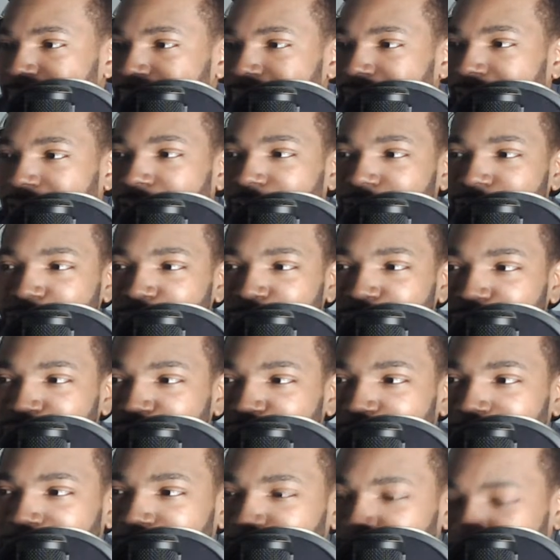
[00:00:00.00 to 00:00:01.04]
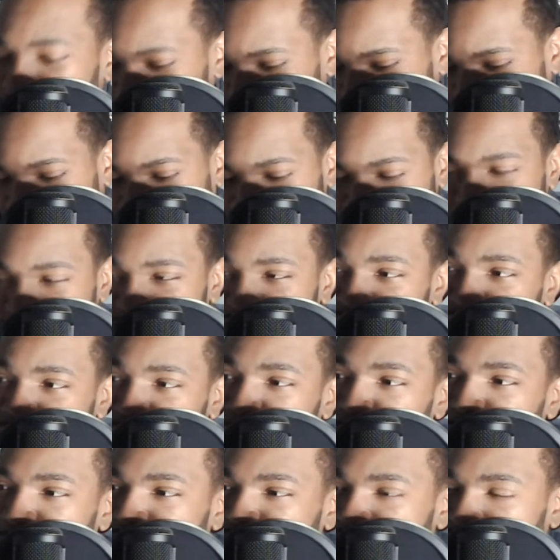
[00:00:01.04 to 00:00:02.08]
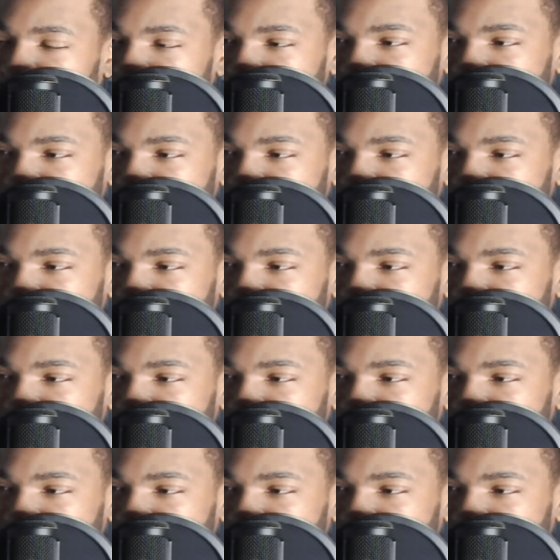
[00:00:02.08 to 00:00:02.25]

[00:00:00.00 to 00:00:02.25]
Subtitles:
I'll use your 4 shots in your super chat